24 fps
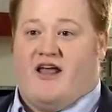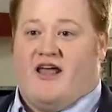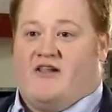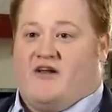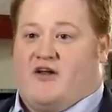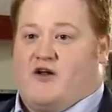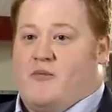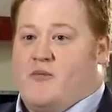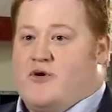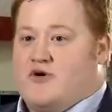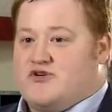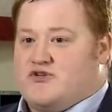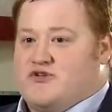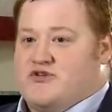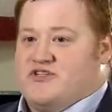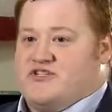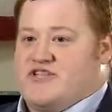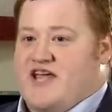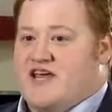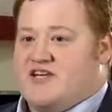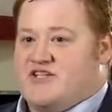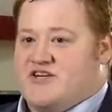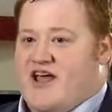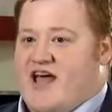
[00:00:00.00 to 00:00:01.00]
And the
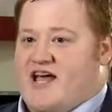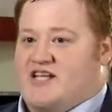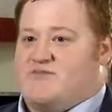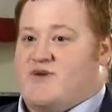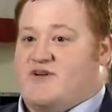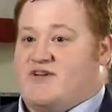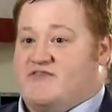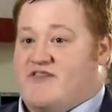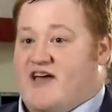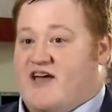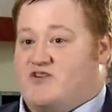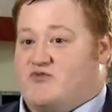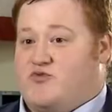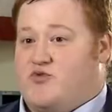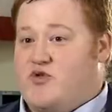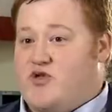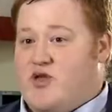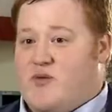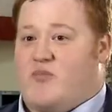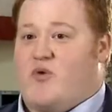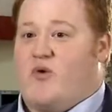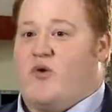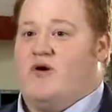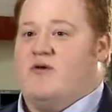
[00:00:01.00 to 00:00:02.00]
commercialization aspect of that is
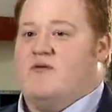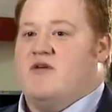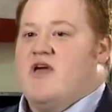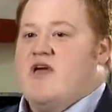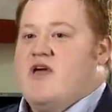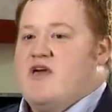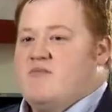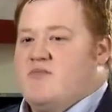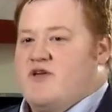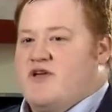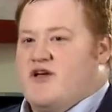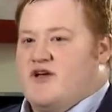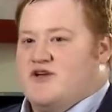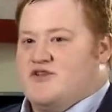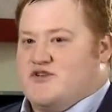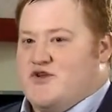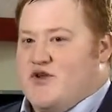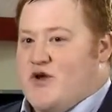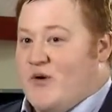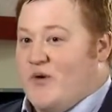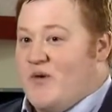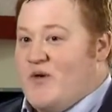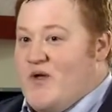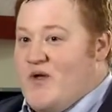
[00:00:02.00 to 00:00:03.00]
really important because
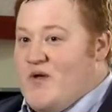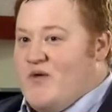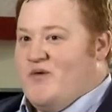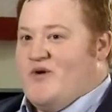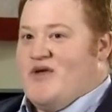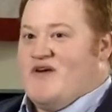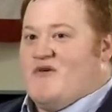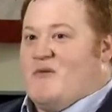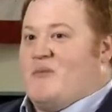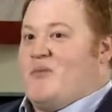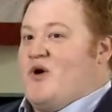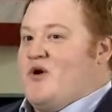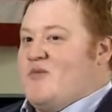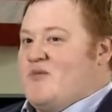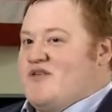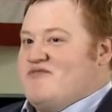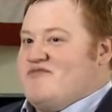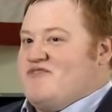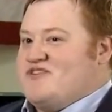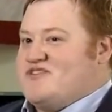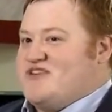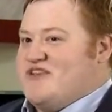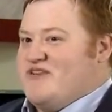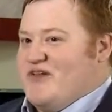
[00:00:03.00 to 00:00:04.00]
when we have a
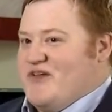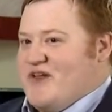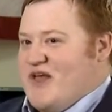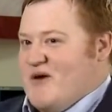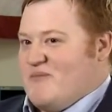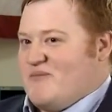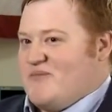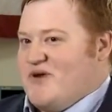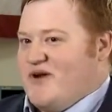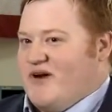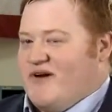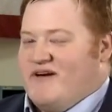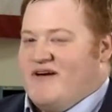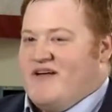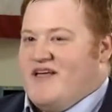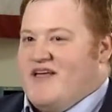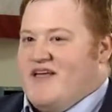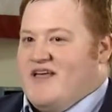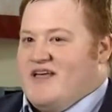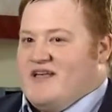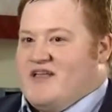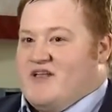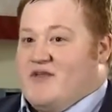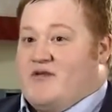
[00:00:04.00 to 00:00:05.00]
permanent facility up here,
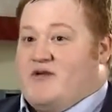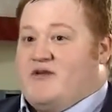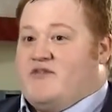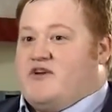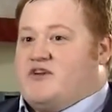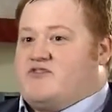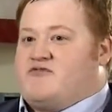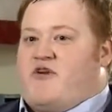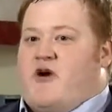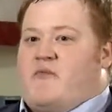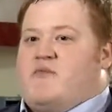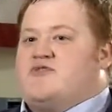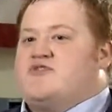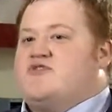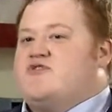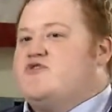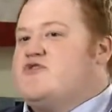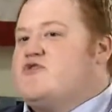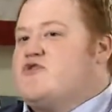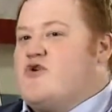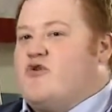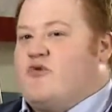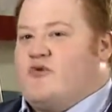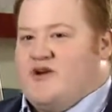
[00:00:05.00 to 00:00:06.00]
there's
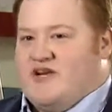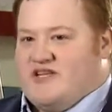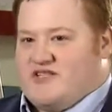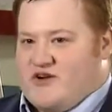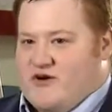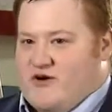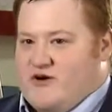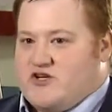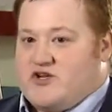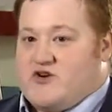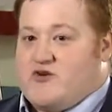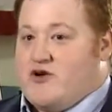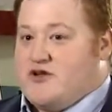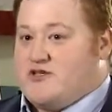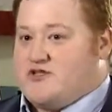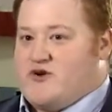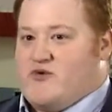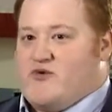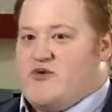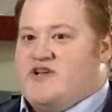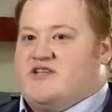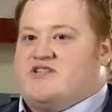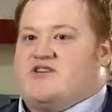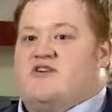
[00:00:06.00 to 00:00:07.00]
pharmaceutical research,
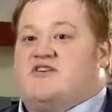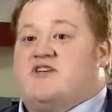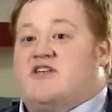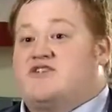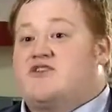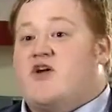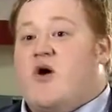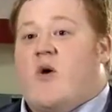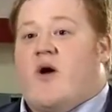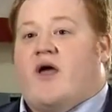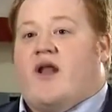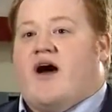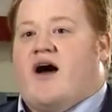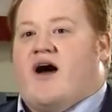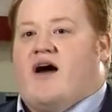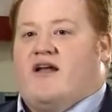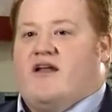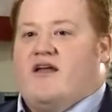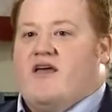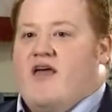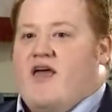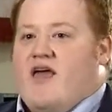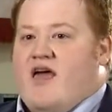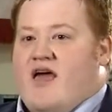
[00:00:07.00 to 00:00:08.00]
crystal research that's going
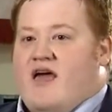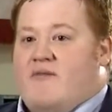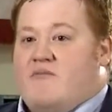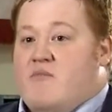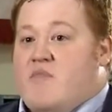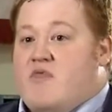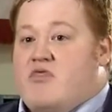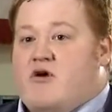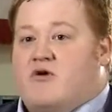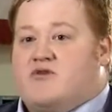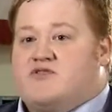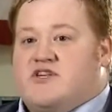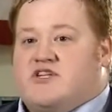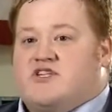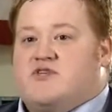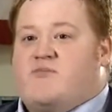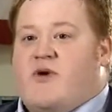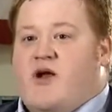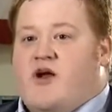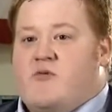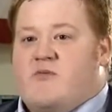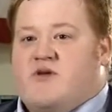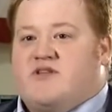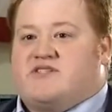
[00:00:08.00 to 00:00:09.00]
on, and those
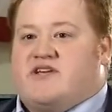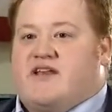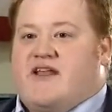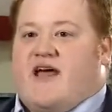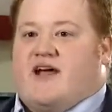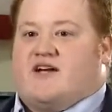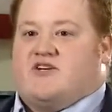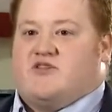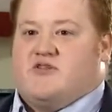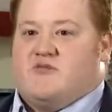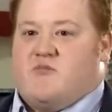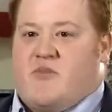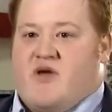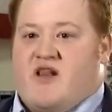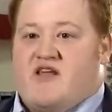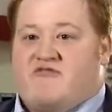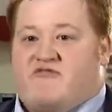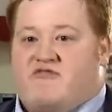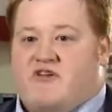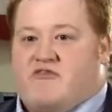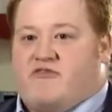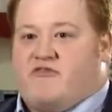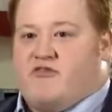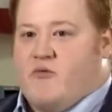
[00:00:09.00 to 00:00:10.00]
experiments can actually
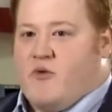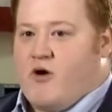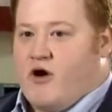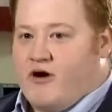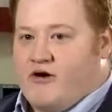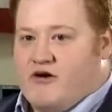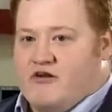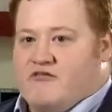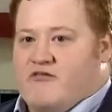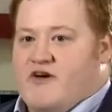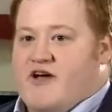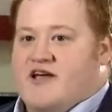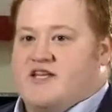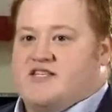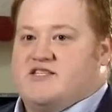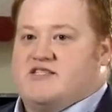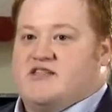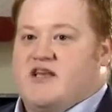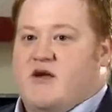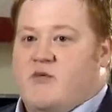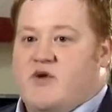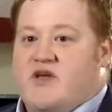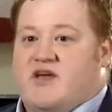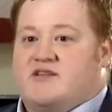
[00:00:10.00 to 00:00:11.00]
benefit from our
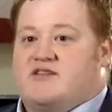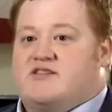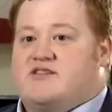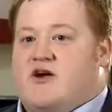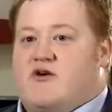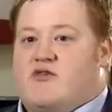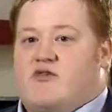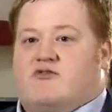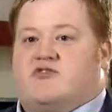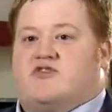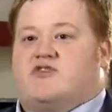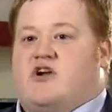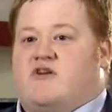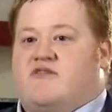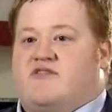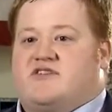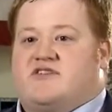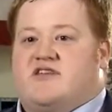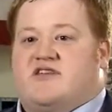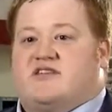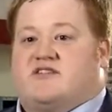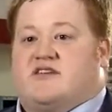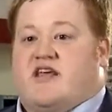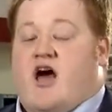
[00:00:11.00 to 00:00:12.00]
device, and we can sell those
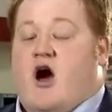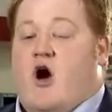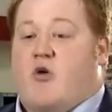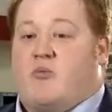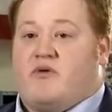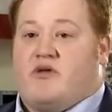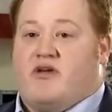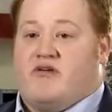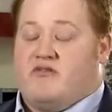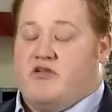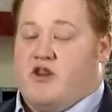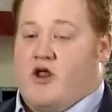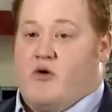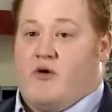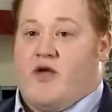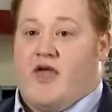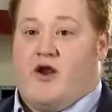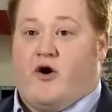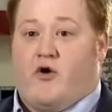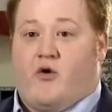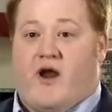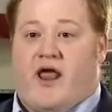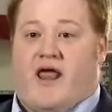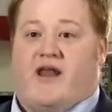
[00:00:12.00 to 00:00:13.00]
services to help
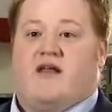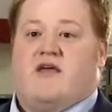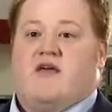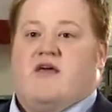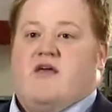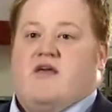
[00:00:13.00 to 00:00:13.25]
iterate.